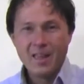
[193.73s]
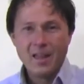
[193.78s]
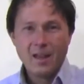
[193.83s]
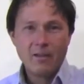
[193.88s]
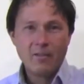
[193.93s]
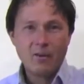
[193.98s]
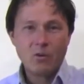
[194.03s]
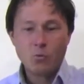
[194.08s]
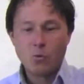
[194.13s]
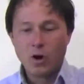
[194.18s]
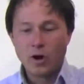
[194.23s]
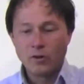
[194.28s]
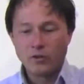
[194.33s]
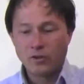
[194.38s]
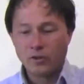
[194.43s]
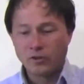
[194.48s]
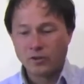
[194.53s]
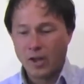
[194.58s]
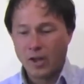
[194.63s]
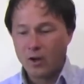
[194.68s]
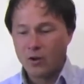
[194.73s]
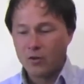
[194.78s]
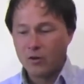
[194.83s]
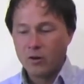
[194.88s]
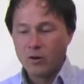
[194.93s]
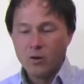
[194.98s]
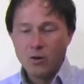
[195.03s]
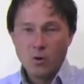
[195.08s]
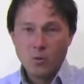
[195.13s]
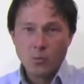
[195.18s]
and then wash this out.
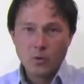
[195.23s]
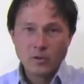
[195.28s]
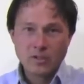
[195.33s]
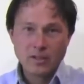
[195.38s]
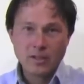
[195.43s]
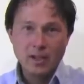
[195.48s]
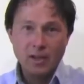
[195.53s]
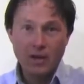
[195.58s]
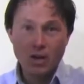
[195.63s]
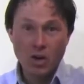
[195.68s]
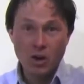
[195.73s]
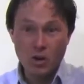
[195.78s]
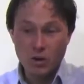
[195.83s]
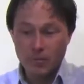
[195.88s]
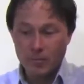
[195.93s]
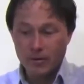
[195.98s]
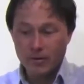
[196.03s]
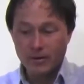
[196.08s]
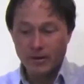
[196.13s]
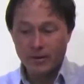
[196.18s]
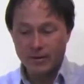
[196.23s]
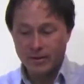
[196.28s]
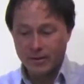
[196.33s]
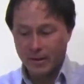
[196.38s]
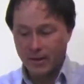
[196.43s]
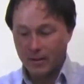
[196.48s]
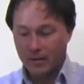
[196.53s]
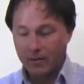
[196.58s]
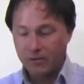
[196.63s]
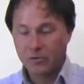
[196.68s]
Once again, 100%
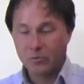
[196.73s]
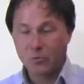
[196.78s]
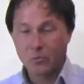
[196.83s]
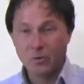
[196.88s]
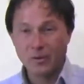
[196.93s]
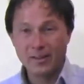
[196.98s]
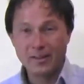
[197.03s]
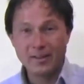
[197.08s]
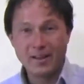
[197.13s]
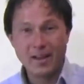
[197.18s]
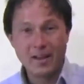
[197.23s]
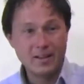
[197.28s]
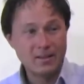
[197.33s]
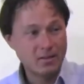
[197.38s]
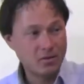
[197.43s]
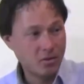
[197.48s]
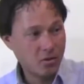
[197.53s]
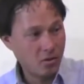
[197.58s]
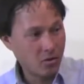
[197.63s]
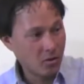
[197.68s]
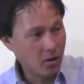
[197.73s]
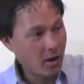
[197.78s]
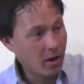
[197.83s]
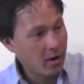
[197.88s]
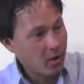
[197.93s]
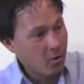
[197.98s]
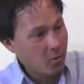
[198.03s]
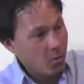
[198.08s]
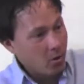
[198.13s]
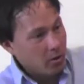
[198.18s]
stainless, really nice,
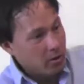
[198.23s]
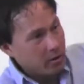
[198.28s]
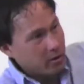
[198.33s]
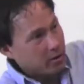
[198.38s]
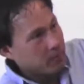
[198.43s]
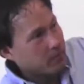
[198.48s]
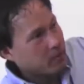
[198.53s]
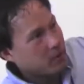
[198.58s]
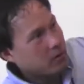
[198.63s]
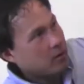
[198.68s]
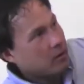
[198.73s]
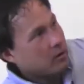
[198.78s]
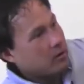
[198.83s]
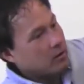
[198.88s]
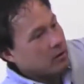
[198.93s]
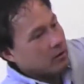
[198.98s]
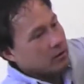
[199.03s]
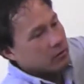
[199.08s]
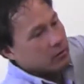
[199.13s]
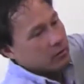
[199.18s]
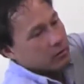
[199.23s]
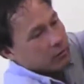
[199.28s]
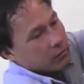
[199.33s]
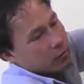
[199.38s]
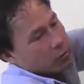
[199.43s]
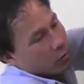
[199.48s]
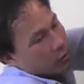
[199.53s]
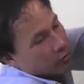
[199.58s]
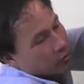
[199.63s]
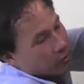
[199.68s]
high quality. See,
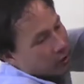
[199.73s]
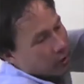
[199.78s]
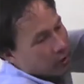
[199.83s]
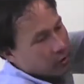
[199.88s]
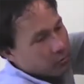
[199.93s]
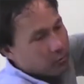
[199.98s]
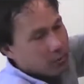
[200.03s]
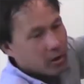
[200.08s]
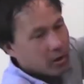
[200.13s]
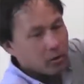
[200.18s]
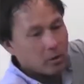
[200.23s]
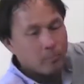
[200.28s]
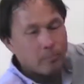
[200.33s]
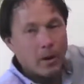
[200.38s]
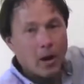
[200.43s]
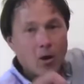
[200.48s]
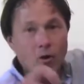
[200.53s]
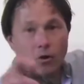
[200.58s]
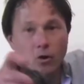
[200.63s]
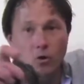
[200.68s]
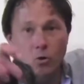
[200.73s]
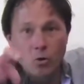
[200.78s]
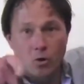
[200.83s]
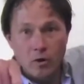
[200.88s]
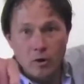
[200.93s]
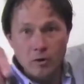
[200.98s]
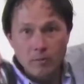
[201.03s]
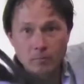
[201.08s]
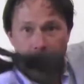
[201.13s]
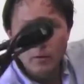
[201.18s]
of course, next we got the power
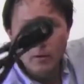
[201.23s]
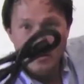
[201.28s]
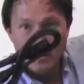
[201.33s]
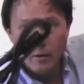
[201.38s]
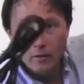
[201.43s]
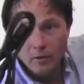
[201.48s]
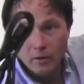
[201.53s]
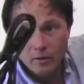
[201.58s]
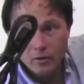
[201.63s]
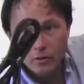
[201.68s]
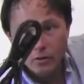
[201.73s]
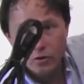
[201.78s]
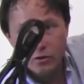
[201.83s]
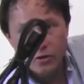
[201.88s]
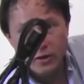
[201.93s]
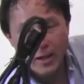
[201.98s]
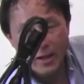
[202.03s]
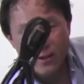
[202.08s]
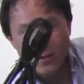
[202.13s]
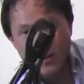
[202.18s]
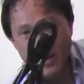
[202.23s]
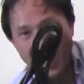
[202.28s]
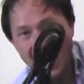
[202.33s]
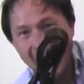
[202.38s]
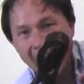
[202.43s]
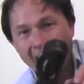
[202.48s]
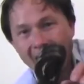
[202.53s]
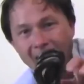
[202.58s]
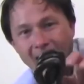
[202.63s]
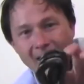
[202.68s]
cord. This is your standard
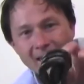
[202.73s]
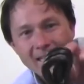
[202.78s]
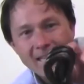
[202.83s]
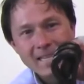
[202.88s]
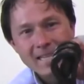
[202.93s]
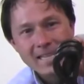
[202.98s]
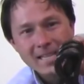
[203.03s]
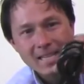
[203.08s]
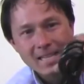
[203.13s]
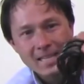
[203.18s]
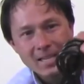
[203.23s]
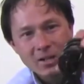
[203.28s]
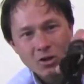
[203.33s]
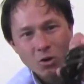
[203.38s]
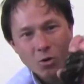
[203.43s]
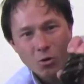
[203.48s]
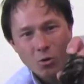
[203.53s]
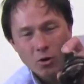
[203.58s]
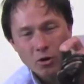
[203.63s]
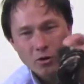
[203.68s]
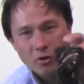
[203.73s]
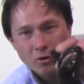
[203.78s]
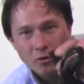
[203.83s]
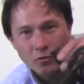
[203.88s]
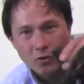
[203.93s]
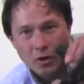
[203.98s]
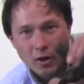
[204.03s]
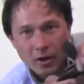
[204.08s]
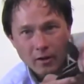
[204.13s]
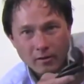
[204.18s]
IEC cord, so
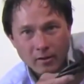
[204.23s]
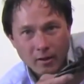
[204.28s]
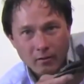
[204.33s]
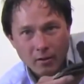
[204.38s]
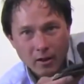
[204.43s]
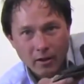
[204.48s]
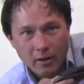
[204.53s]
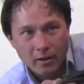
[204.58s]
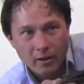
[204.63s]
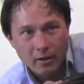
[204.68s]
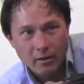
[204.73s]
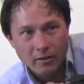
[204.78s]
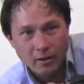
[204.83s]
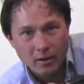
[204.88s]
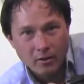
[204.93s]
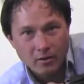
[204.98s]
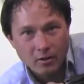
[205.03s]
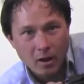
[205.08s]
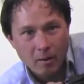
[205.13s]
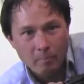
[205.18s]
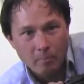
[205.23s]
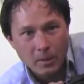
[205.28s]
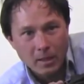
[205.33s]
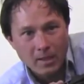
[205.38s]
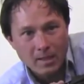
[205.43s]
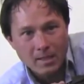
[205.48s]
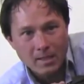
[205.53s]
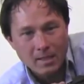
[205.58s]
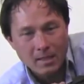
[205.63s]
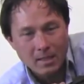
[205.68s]
if you guys have like a desktop
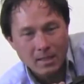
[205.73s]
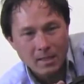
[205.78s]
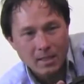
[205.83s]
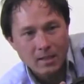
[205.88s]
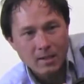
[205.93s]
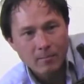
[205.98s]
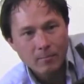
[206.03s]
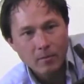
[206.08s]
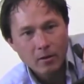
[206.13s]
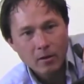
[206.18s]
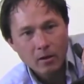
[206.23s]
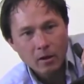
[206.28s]
PC,